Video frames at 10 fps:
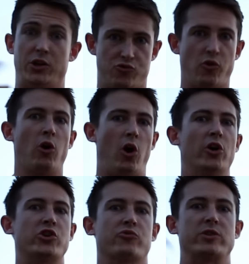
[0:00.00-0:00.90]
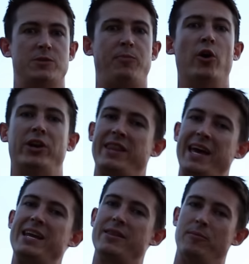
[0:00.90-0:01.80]
draw on to respond in the
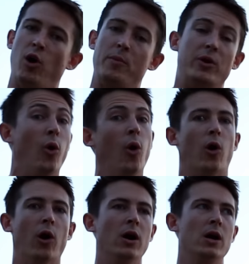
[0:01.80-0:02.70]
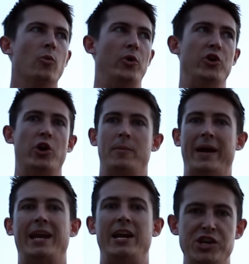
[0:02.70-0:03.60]
heat of the moment, or when you go to
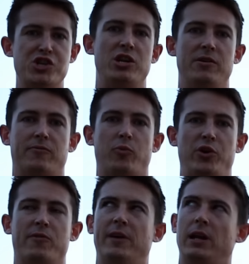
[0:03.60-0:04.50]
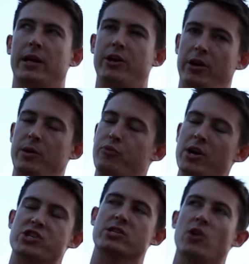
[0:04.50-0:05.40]
make an initiative when you're feeling like you're under
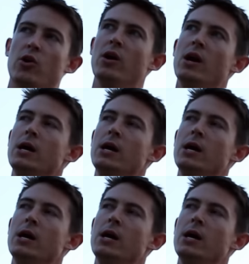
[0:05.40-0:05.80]
pressure. So